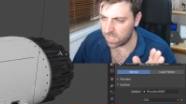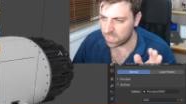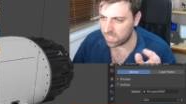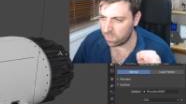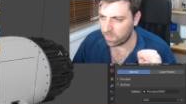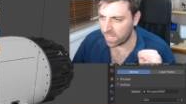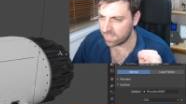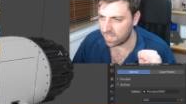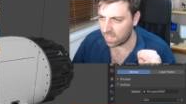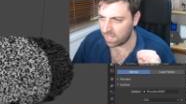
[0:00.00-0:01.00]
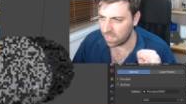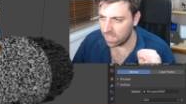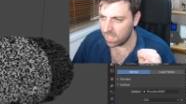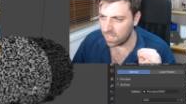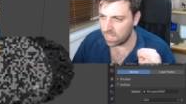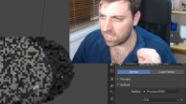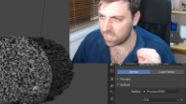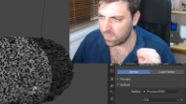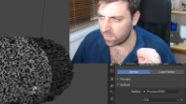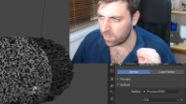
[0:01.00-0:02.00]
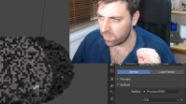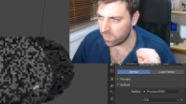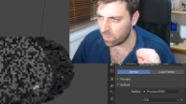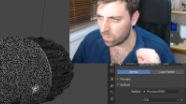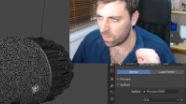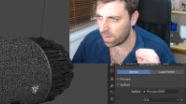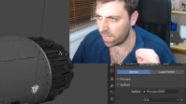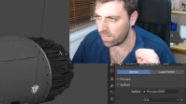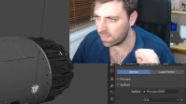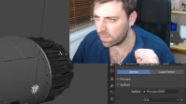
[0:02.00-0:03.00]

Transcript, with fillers: Let's go base color. Let's give it a bit of a gray.